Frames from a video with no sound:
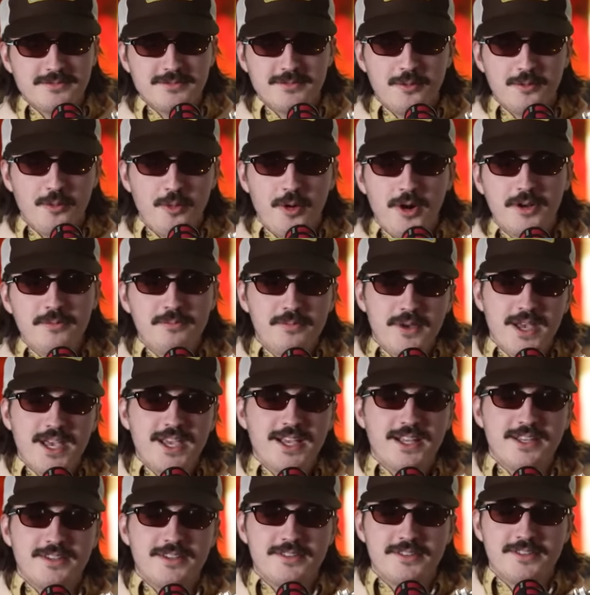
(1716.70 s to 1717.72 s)
one
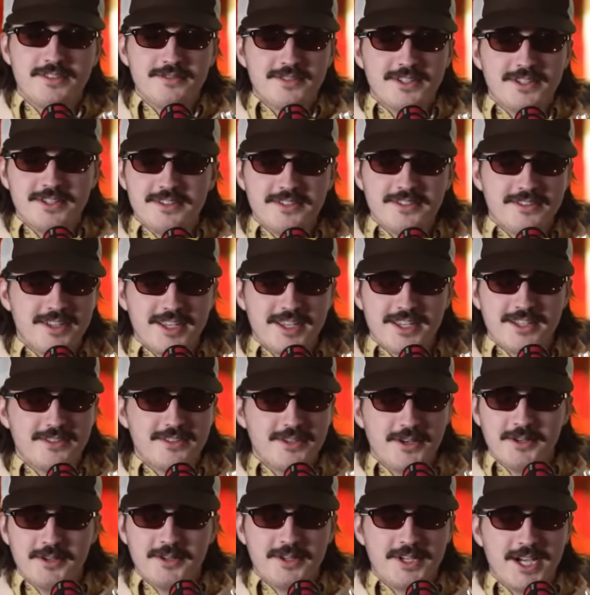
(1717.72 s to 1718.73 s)
page, which is like a
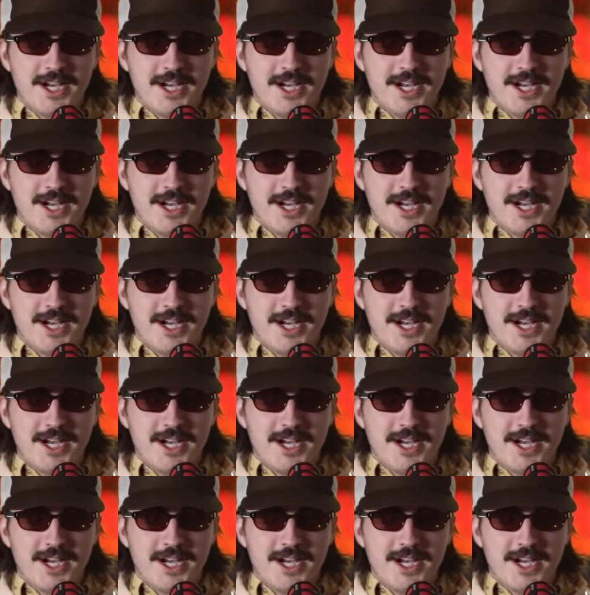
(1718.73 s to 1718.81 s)
total cop